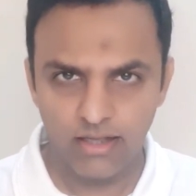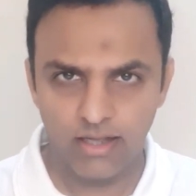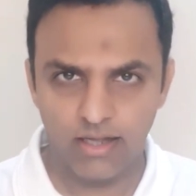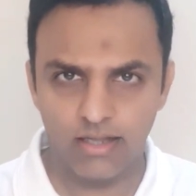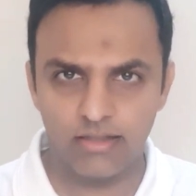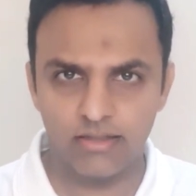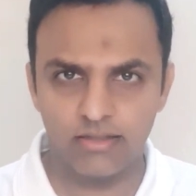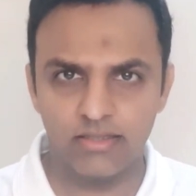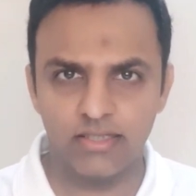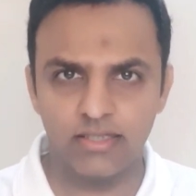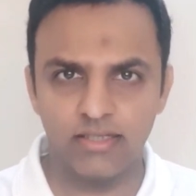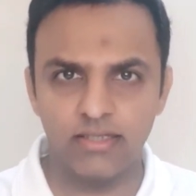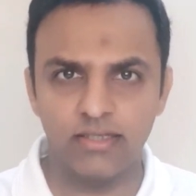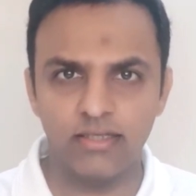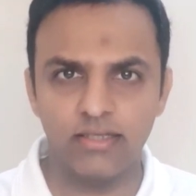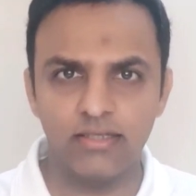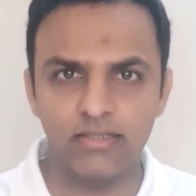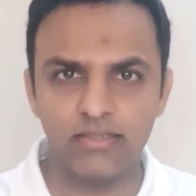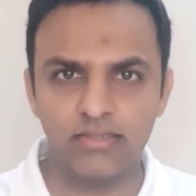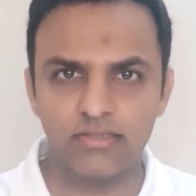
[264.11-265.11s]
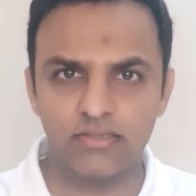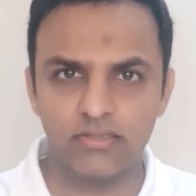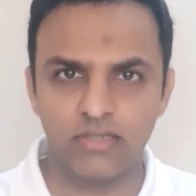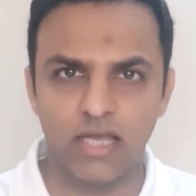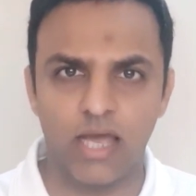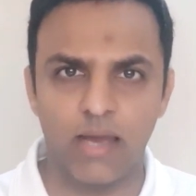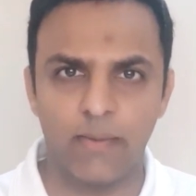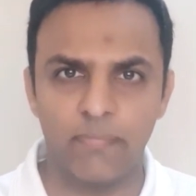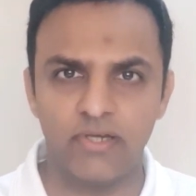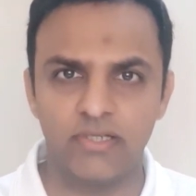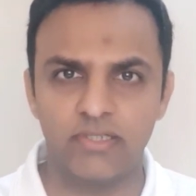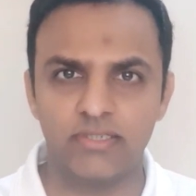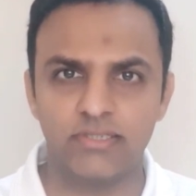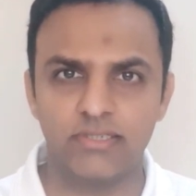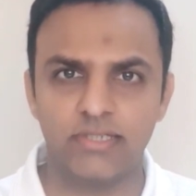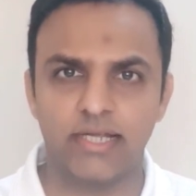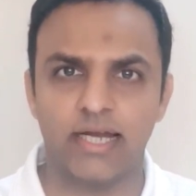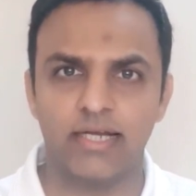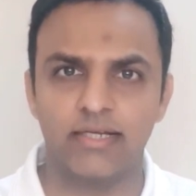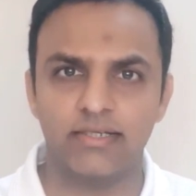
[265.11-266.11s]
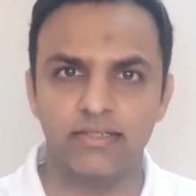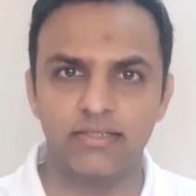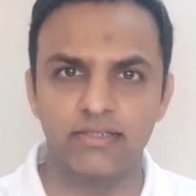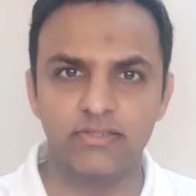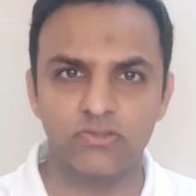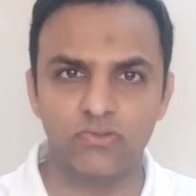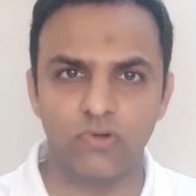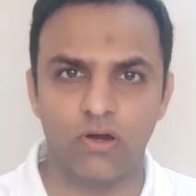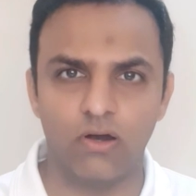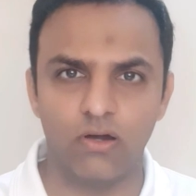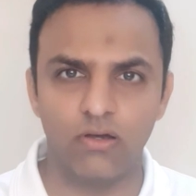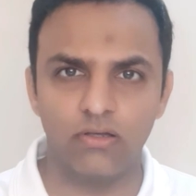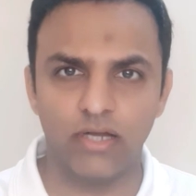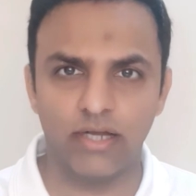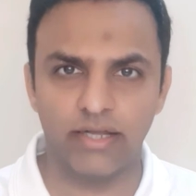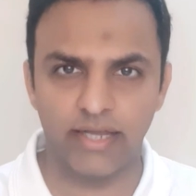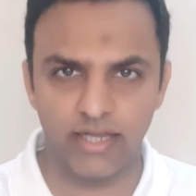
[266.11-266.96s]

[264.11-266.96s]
and these hemorrhages get dissolved.